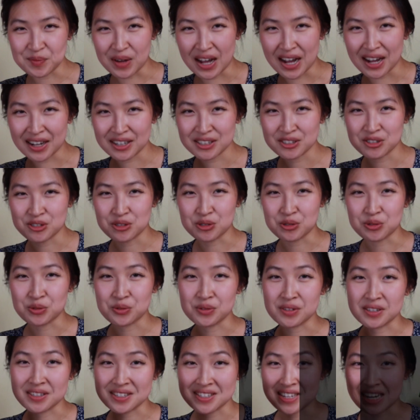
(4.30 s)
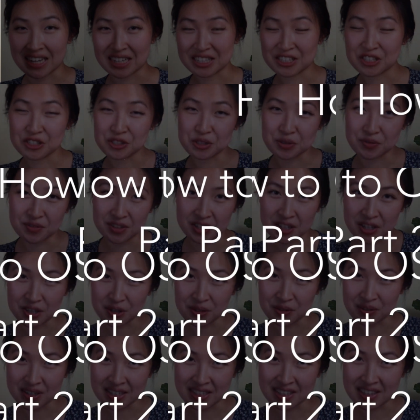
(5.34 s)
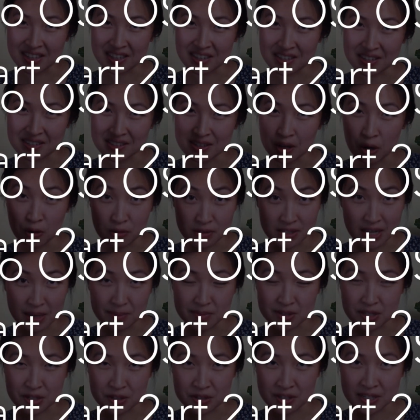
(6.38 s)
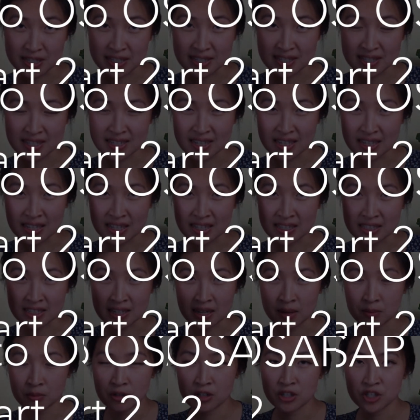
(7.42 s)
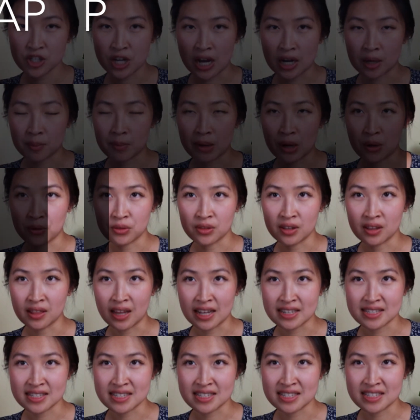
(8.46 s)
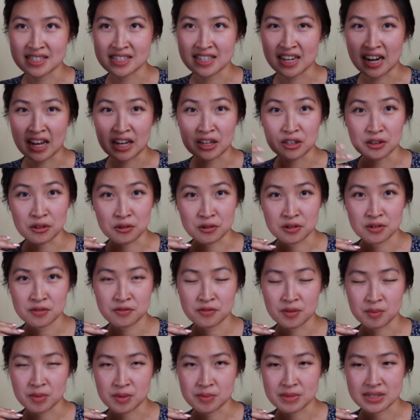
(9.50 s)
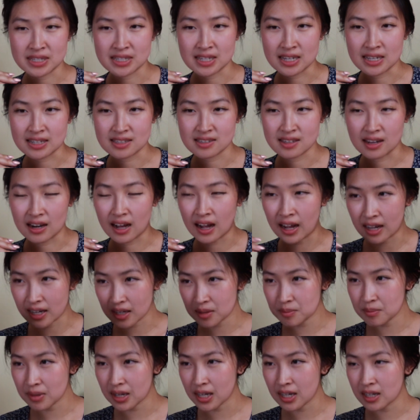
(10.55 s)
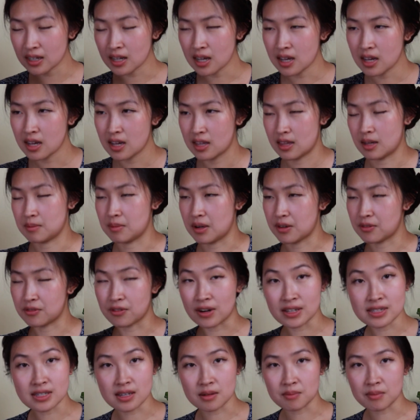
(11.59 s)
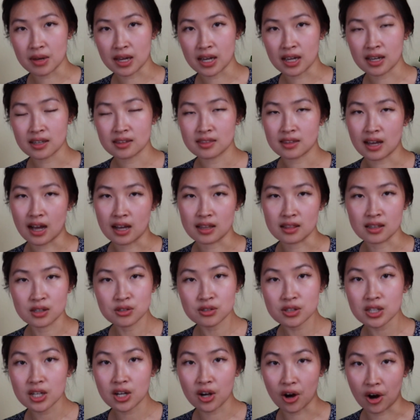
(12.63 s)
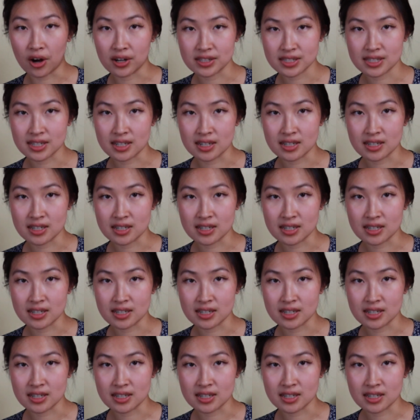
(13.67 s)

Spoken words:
back to the second YouTube video in this OSAP series, and today I'm going to chat about the lessons that I had learned from the mistakes that I had made, that my friends had made, that literally cost